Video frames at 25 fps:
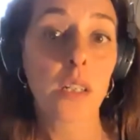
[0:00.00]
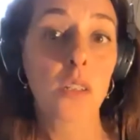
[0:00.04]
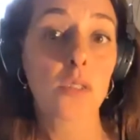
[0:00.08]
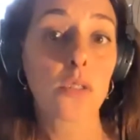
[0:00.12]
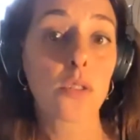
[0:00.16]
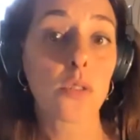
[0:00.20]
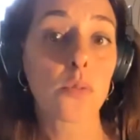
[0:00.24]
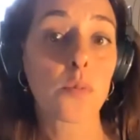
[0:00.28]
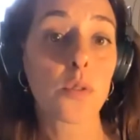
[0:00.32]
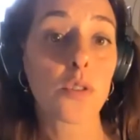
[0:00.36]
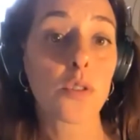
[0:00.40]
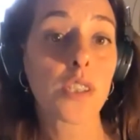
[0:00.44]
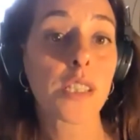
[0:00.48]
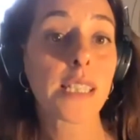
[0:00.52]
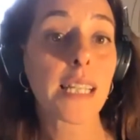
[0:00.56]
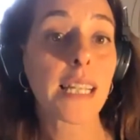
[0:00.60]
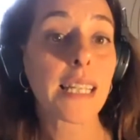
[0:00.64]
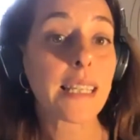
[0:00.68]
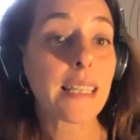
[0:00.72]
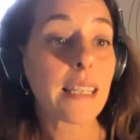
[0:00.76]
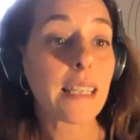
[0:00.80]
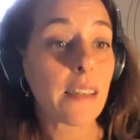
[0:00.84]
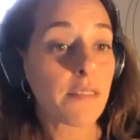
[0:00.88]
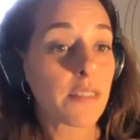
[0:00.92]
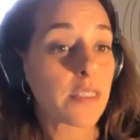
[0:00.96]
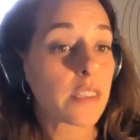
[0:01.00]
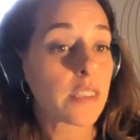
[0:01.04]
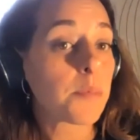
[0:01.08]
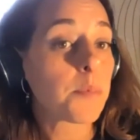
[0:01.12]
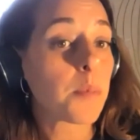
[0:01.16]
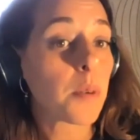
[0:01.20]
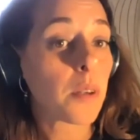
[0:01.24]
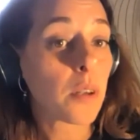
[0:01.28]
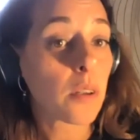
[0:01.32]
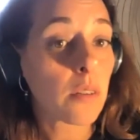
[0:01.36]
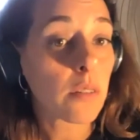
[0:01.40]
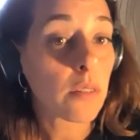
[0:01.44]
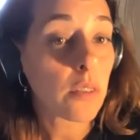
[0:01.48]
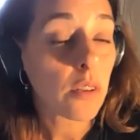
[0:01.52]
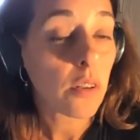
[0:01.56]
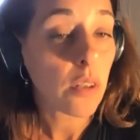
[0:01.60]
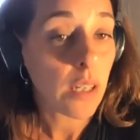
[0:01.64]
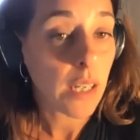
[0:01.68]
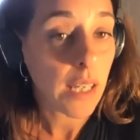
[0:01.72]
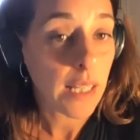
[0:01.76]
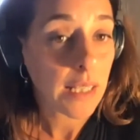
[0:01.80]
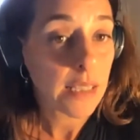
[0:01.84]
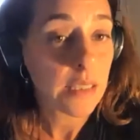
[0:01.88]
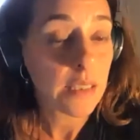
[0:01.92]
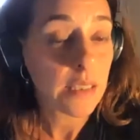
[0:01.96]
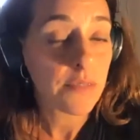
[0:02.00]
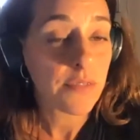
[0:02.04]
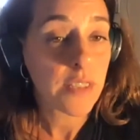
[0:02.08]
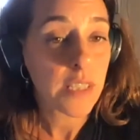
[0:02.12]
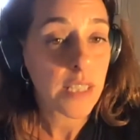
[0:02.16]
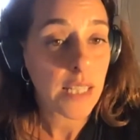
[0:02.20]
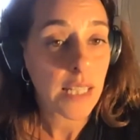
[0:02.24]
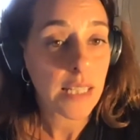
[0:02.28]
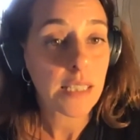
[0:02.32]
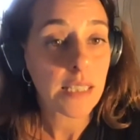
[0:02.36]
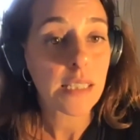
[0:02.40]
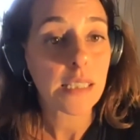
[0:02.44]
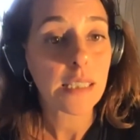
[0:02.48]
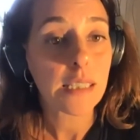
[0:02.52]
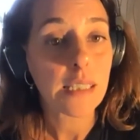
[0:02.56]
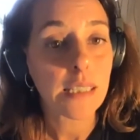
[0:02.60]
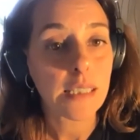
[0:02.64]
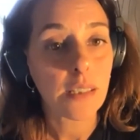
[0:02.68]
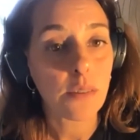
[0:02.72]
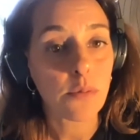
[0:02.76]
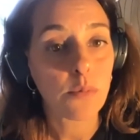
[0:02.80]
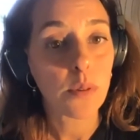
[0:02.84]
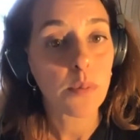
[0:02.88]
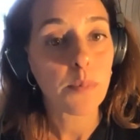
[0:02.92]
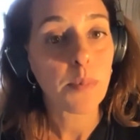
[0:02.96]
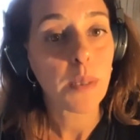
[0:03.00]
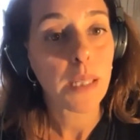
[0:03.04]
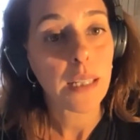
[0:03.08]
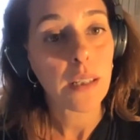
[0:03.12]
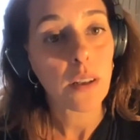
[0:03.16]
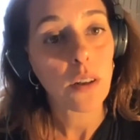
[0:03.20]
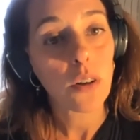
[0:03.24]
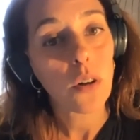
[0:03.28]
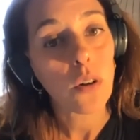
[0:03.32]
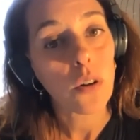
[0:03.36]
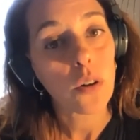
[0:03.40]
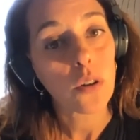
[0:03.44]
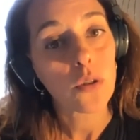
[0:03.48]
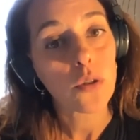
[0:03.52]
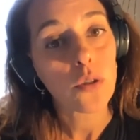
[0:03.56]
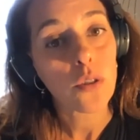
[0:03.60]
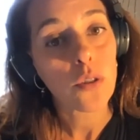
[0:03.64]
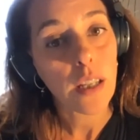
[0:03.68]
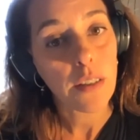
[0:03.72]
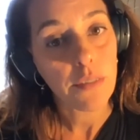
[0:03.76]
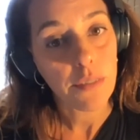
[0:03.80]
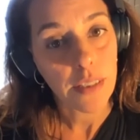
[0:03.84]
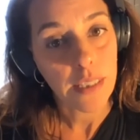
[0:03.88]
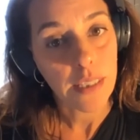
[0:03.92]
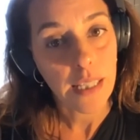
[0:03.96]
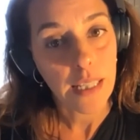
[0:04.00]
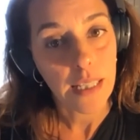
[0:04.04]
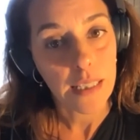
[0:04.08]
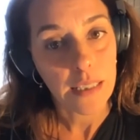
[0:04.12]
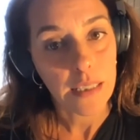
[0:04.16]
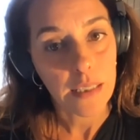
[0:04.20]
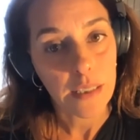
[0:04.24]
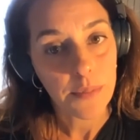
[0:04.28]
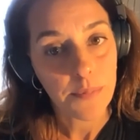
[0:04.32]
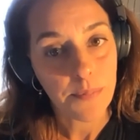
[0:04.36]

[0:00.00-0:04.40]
towards the inevitable collective changes that we're being called to navigate.